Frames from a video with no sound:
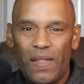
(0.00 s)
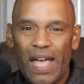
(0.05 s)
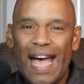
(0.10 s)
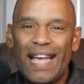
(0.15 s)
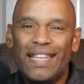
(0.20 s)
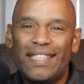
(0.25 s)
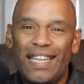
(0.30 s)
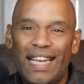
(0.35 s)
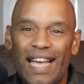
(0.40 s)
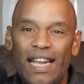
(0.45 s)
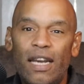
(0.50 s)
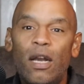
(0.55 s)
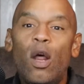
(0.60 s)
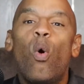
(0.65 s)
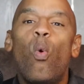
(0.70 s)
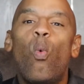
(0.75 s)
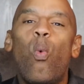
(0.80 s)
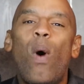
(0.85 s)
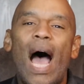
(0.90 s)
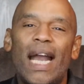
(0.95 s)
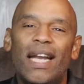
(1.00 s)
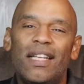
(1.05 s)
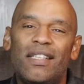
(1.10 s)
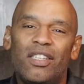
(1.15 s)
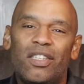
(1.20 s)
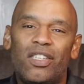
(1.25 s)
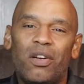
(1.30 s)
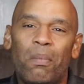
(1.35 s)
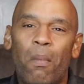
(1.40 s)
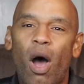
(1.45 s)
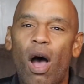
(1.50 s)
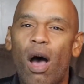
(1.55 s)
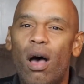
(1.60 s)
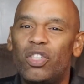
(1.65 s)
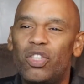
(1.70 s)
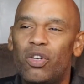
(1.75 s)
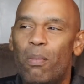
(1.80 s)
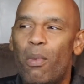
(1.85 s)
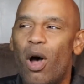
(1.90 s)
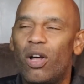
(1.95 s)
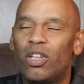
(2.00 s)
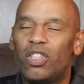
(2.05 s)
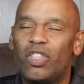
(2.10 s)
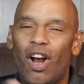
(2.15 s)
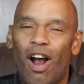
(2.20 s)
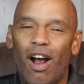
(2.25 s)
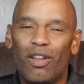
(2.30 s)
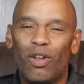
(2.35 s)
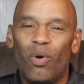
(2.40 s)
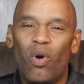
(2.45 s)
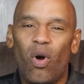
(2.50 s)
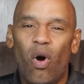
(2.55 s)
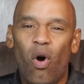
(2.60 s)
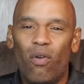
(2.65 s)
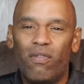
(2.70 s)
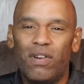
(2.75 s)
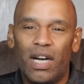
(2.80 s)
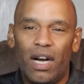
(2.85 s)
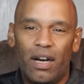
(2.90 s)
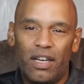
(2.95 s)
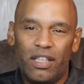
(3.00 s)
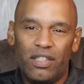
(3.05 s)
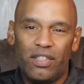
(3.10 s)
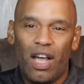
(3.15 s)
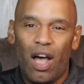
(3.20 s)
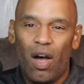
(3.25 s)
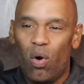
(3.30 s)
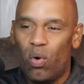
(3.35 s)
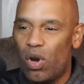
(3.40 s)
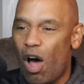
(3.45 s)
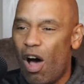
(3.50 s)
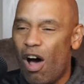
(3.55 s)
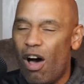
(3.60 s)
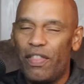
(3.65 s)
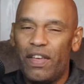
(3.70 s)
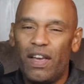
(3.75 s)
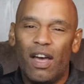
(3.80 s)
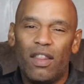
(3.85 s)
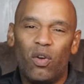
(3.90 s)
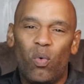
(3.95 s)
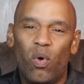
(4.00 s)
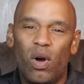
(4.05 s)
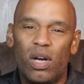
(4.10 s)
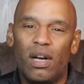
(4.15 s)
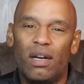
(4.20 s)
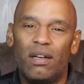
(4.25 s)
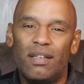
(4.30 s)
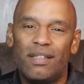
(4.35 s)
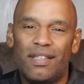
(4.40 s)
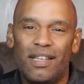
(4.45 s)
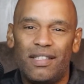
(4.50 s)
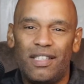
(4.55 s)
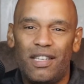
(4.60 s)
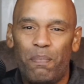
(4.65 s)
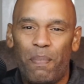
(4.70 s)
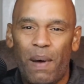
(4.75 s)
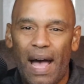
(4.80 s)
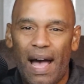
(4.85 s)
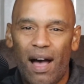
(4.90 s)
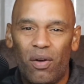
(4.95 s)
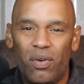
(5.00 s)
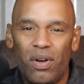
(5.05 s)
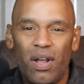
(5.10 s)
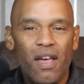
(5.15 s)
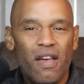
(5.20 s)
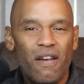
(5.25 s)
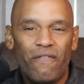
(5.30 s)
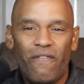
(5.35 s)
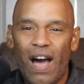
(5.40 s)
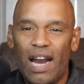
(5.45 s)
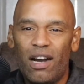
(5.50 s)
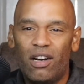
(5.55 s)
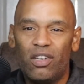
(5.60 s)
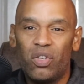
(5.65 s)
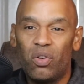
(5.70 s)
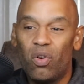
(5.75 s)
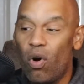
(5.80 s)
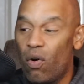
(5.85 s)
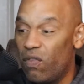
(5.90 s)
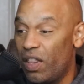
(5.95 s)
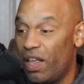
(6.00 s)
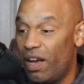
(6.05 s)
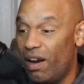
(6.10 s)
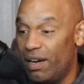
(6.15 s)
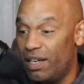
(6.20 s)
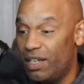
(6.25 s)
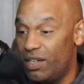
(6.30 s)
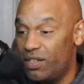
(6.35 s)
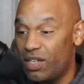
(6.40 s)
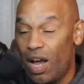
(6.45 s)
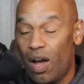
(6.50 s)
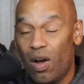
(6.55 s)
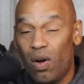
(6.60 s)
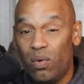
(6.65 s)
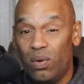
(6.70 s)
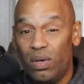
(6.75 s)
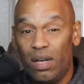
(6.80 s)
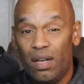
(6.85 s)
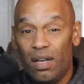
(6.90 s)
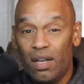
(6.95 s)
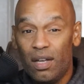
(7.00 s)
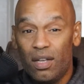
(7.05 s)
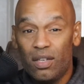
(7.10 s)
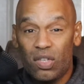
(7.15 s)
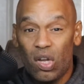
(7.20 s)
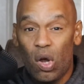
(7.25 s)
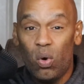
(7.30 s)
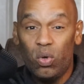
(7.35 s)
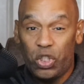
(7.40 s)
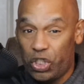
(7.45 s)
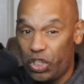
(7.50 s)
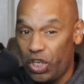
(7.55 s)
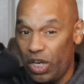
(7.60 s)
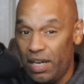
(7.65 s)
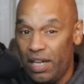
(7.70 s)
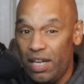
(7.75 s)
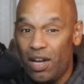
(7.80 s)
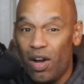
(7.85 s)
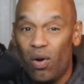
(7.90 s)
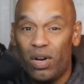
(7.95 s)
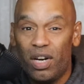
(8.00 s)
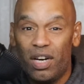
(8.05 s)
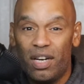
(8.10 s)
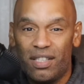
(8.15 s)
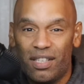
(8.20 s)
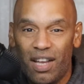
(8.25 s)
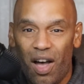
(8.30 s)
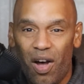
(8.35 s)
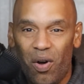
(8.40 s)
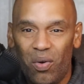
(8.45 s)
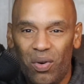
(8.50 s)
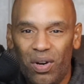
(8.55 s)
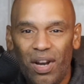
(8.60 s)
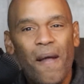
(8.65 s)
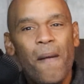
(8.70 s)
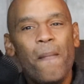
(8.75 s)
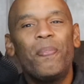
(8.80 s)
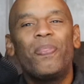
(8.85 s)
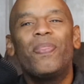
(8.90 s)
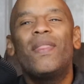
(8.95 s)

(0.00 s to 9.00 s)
As in, why doesn't Jermall Charlo go over to Dazn? All the other 160-pound fighters are over there in Dazn. So shouldn't he go to Dazn?